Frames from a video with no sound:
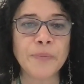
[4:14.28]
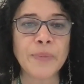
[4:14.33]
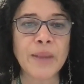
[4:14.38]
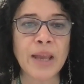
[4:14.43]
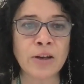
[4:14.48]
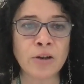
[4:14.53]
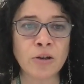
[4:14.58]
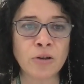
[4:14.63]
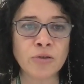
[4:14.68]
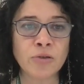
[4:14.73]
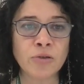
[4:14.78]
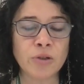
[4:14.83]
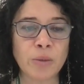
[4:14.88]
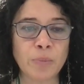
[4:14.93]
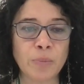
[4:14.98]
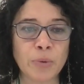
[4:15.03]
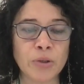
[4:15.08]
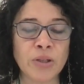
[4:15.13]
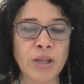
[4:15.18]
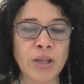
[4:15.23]
and also the
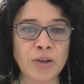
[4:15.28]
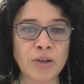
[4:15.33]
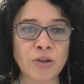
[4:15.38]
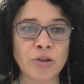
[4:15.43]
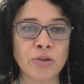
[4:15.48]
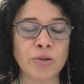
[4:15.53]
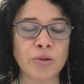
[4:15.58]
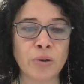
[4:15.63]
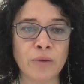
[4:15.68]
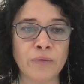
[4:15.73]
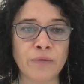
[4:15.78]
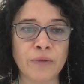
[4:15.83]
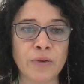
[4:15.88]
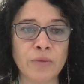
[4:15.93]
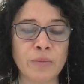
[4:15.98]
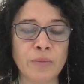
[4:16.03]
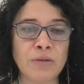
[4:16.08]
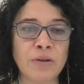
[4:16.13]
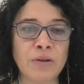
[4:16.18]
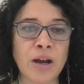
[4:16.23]
protection of
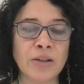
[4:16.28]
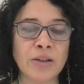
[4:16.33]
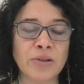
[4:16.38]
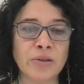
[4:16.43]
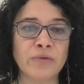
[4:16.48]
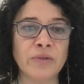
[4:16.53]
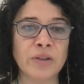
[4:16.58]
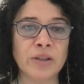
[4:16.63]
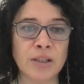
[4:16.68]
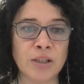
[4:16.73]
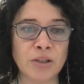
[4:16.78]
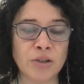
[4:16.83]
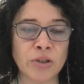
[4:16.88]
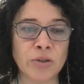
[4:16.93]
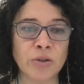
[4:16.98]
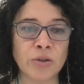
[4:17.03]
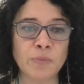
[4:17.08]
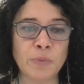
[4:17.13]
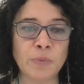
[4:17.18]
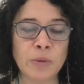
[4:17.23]
human rights of
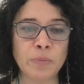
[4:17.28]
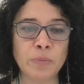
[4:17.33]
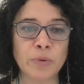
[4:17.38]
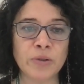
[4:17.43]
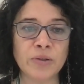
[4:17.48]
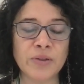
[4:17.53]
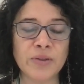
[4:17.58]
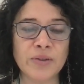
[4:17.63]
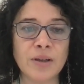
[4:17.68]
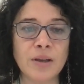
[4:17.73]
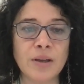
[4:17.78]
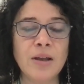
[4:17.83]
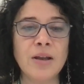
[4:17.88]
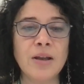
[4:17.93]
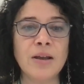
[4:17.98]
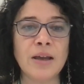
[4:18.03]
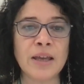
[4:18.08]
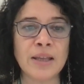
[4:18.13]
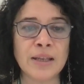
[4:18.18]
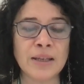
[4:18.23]
indigenous peoples
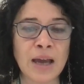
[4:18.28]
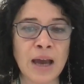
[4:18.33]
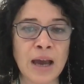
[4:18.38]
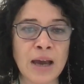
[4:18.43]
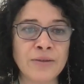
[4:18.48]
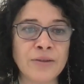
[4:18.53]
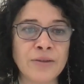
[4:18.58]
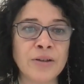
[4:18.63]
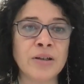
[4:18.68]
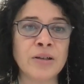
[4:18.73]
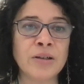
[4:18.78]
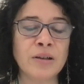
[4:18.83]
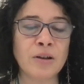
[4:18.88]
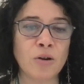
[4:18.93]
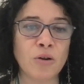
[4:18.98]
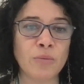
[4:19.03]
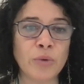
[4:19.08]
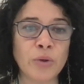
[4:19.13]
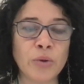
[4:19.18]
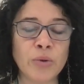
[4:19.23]
and other
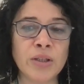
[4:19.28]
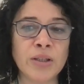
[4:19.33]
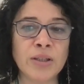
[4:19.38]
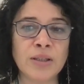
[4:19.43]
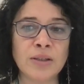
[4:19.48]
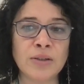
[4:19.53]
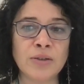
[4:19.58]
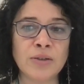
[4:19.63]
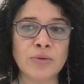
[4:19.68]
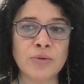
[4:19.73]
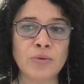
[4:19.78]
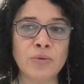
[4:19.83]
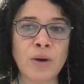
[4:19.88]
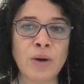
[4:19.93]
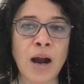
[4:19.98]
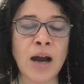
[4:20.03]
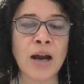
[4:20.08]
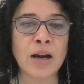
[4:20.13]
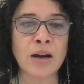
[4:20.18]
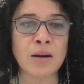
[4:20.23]
communities who
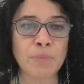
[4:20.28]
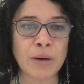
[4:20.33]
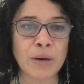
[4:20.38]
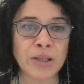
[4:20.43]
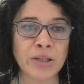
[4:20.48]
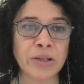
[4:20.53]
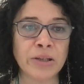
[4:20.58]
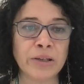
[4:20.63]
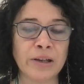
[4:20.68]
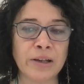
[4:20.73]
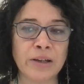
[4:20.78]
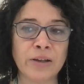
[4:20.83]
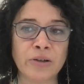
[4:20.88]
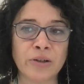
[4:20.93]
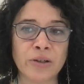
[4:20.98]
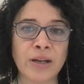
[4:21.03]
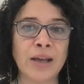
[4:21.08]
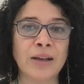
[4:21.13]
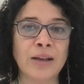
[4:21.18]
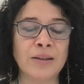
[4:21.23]
are particularly
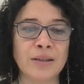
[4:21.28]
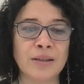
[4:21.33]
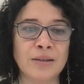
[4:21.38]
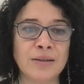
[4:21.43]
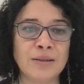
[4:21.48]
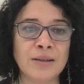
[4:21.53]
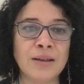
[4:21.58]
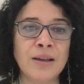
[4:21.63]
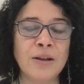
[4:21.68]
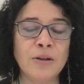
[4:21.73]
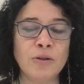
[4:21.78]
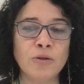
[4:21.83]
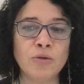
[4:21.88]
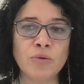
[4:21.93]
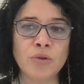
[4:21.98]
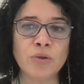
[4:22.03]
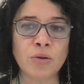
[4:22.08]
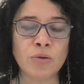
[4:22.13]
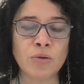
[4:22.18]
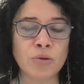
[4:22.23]
connected to
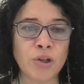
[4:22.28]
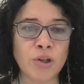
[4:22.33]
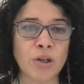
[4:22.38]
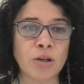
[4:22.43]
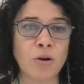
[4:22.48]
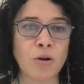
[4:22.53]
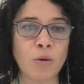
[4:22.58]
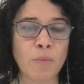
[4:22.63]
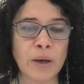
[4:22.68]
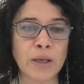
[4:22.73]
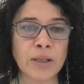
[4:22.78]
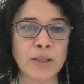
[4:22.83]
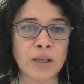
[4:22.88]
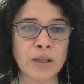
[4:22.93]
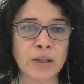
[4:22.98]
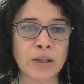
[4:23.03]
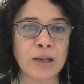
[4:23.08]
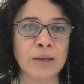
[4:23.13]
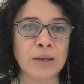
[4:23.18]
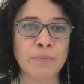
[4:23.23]
the ocean or
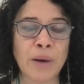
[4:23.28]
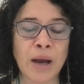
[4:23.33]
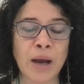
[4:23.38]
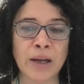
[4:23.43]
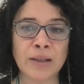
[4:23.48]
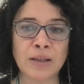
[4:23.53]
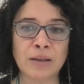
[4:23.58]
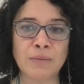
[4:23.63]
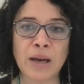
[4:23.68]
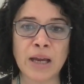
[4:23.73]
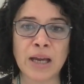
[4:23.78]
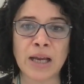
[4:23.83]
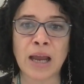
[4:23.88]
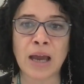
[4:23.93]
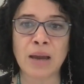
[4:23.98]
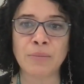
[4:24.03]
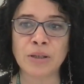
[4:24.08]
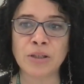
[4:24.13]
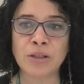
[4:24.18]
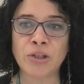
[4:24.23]
particularly impacted by
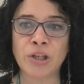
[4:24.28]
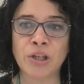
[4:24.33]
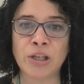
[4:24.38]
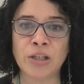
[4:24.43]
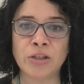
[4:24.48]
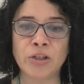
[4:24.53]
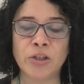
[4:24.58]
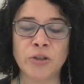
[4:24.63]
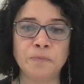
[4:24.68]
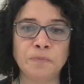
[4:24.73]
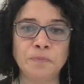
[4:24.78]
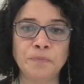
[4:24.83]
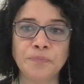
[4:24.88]
climate change.